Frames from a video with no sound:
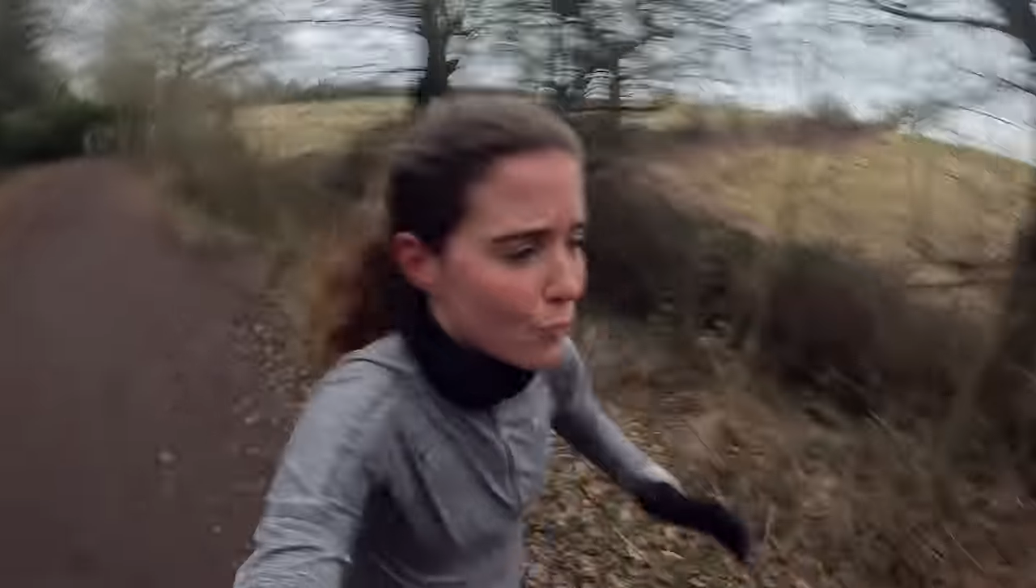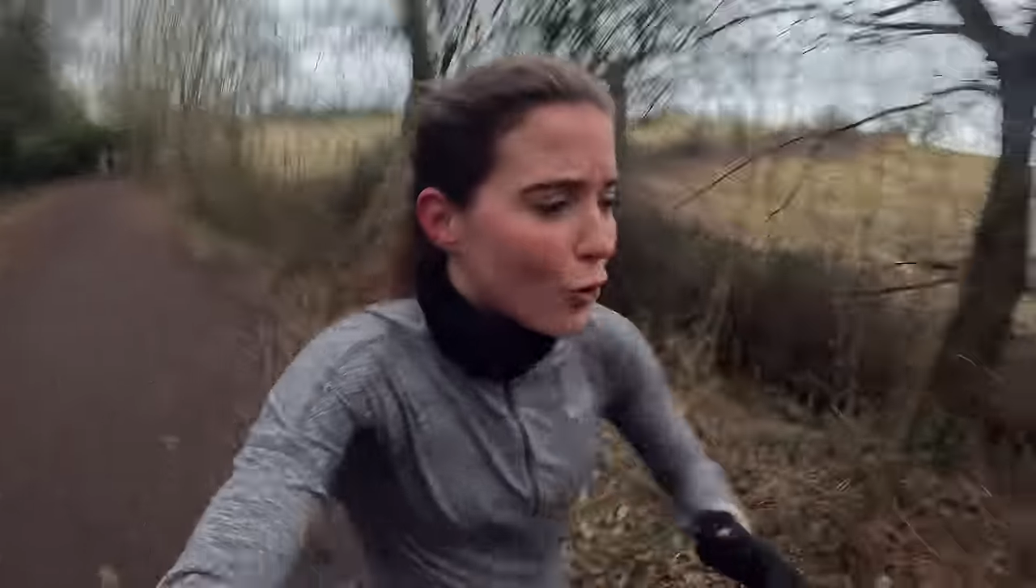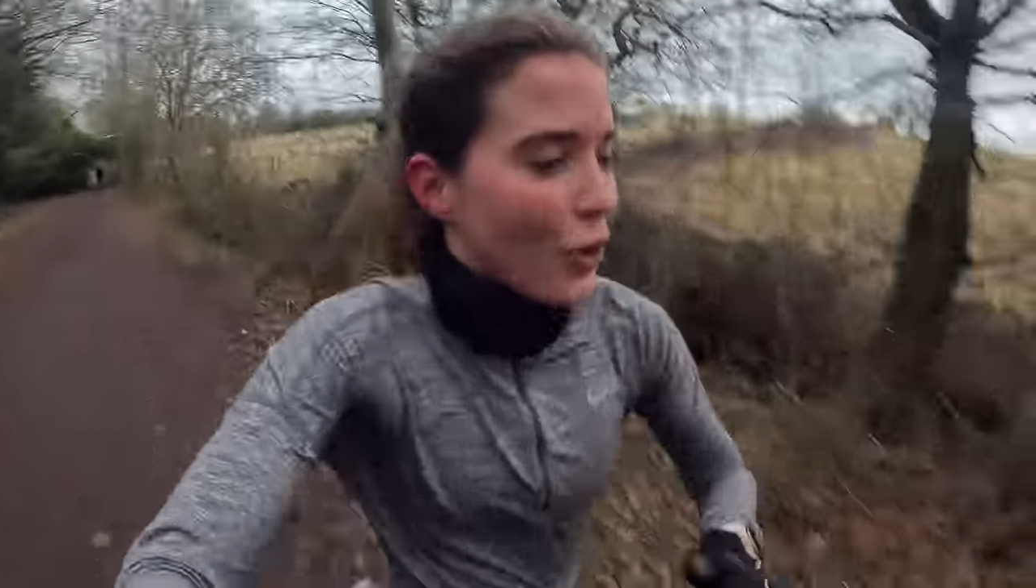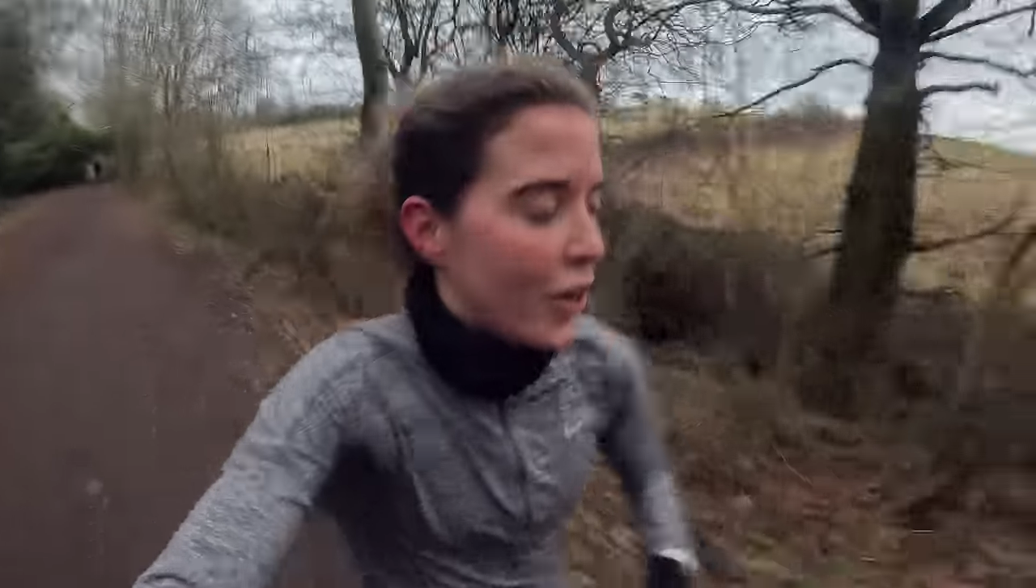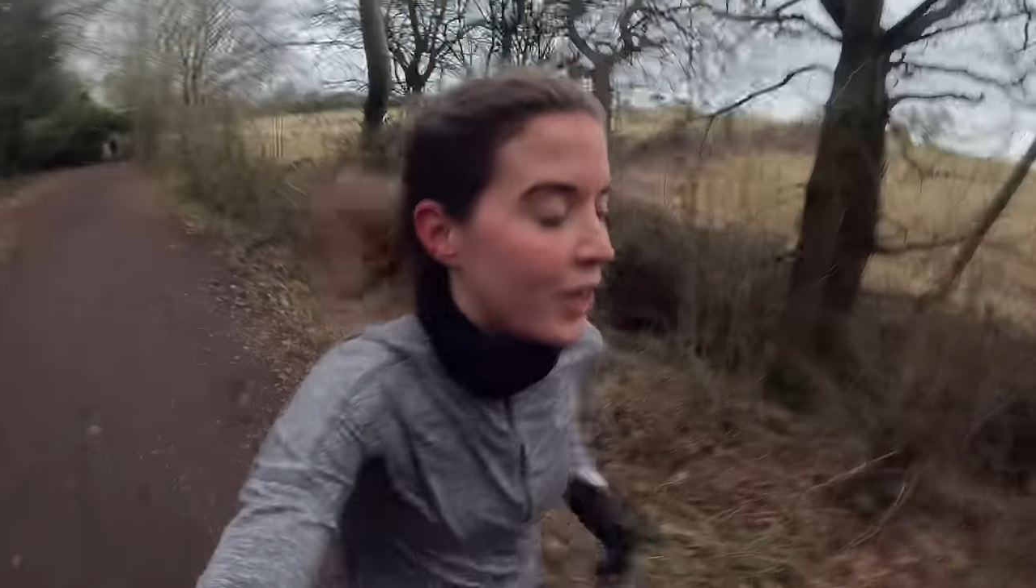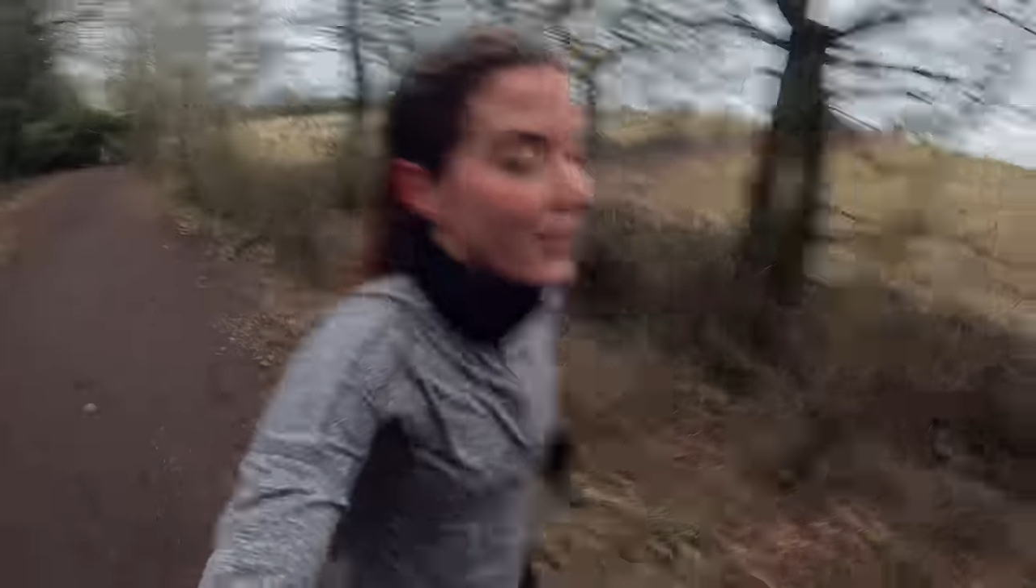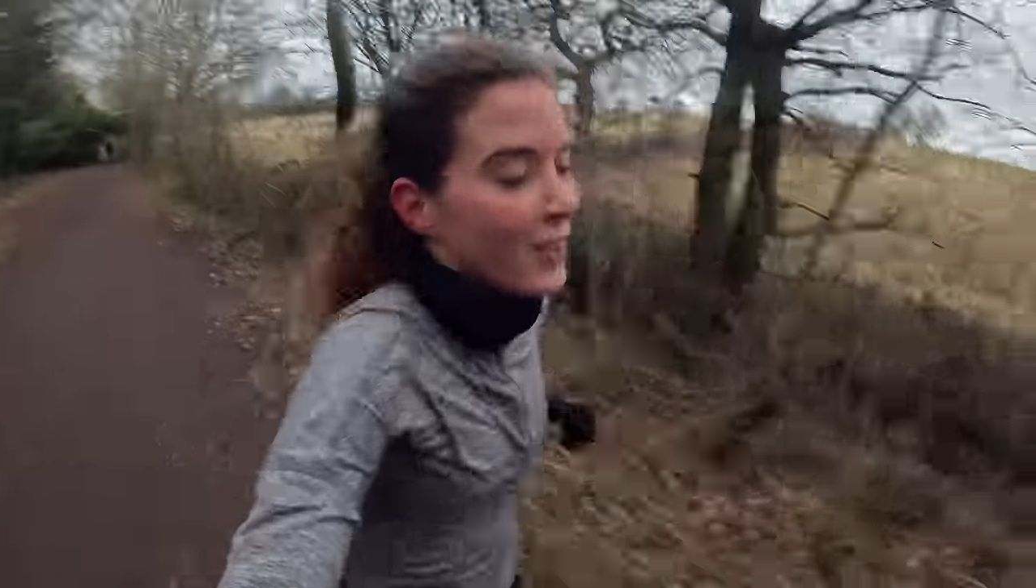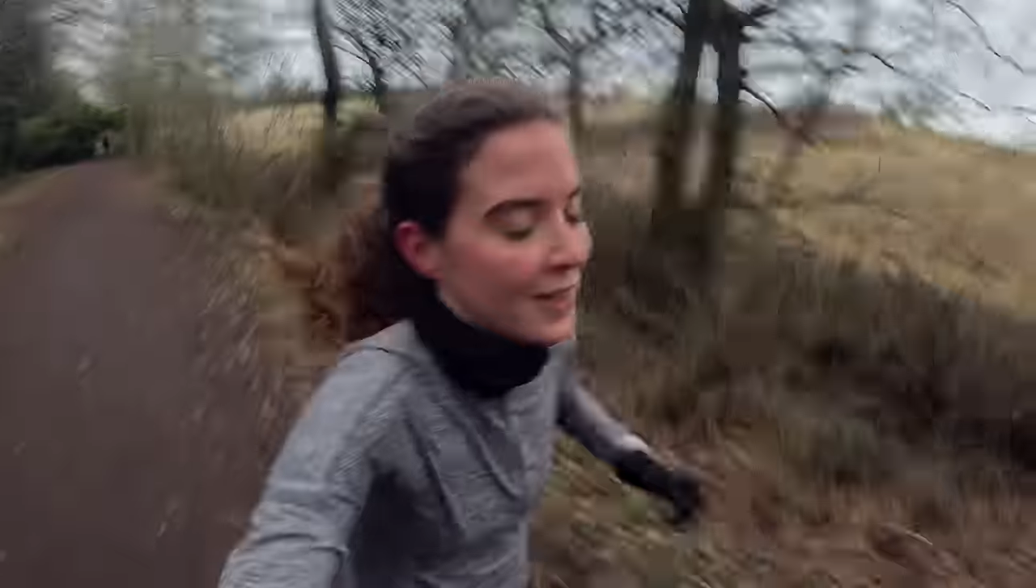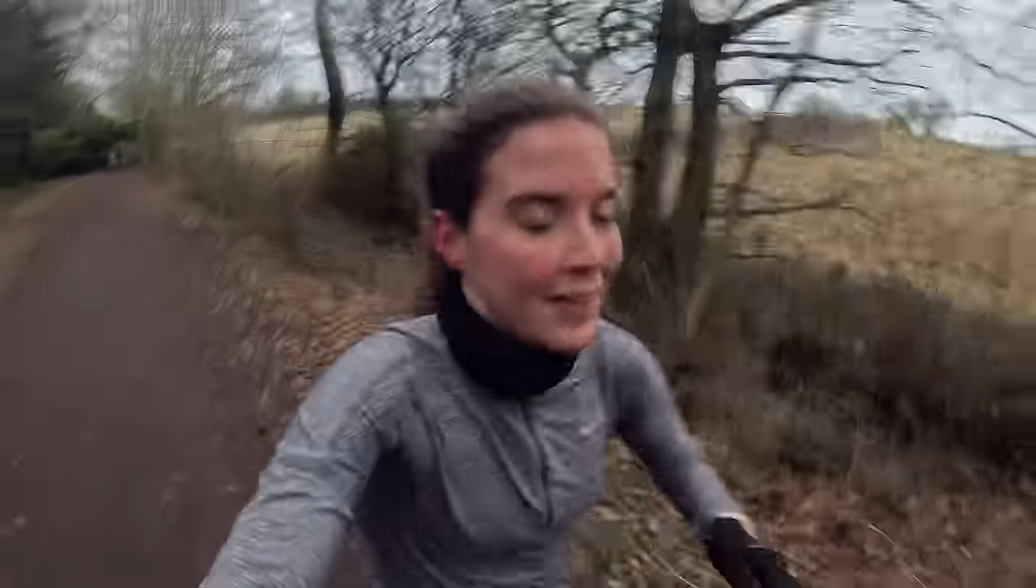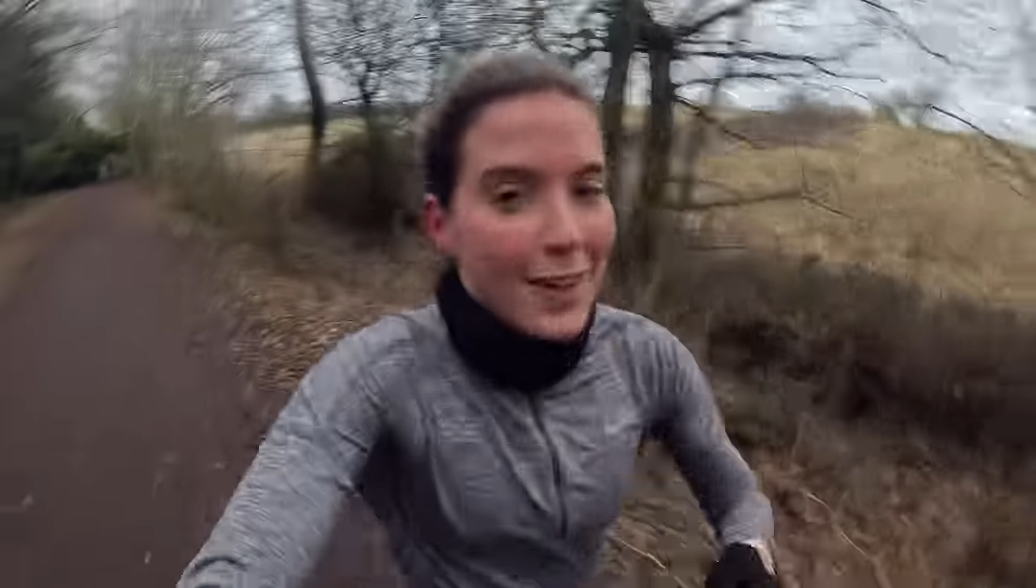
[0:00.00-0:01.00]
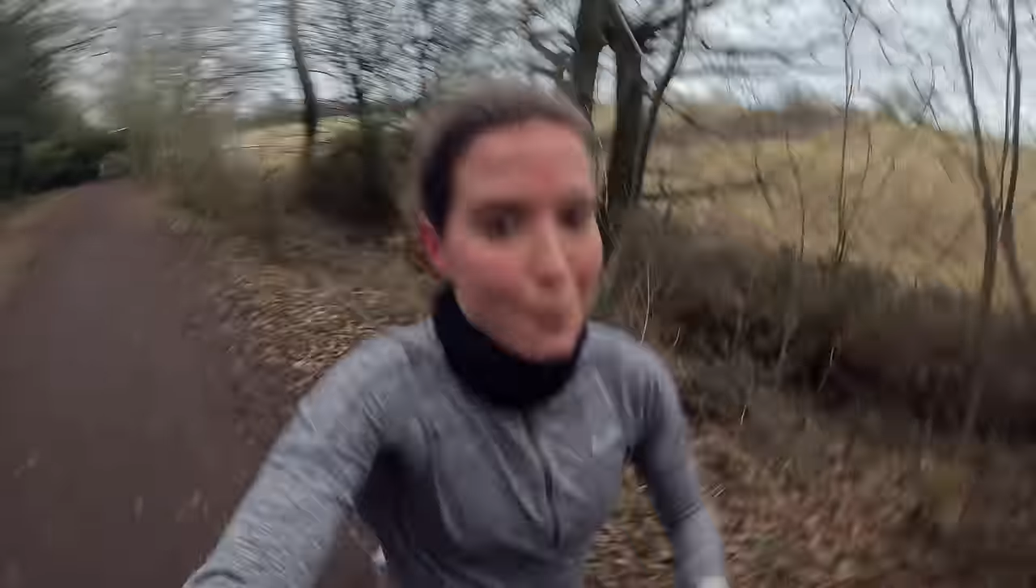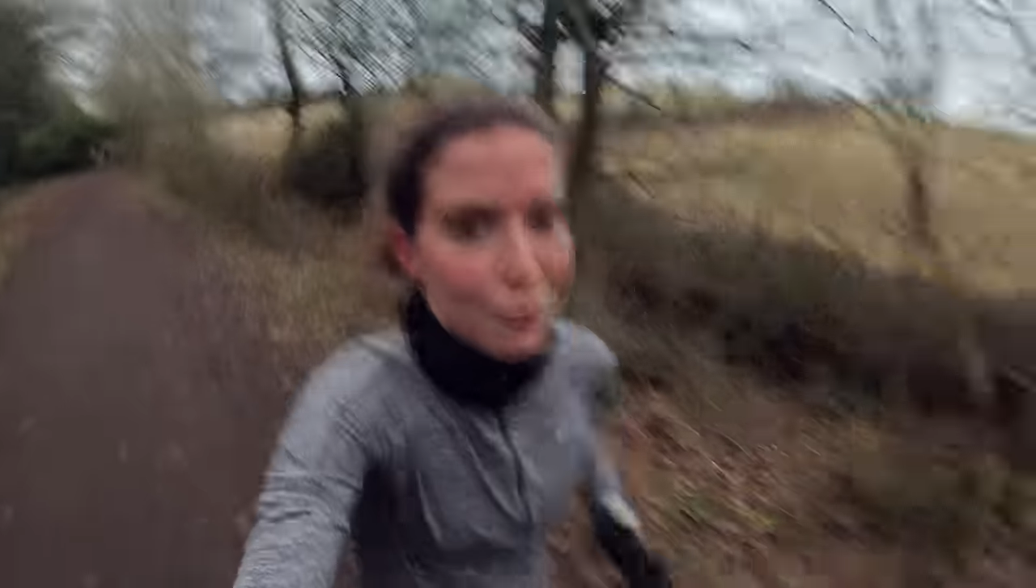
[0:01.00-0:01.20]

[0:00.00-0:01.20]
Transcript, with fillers: run, I'm